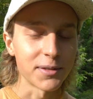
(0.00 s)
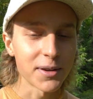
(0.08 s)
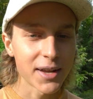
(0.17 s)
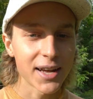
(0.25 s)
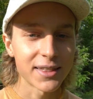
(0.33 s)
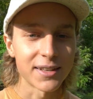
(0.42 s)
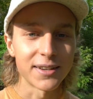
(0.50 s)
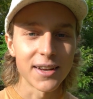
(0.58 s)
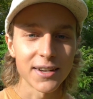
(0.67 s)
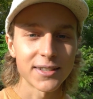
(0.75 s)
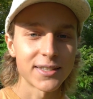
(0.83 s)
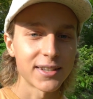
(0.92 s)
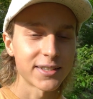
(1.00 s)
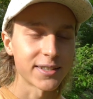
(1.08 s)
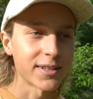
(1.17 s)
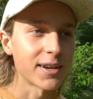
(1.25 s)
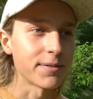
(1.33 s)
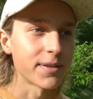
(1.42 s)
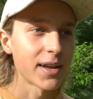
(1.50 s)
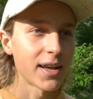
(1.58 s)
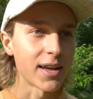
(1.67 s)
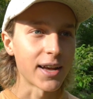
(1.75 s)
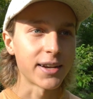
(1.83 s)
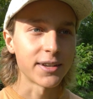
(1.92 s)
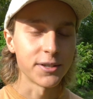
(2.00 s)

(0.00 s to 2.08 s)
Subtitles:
Look at the nice things in life and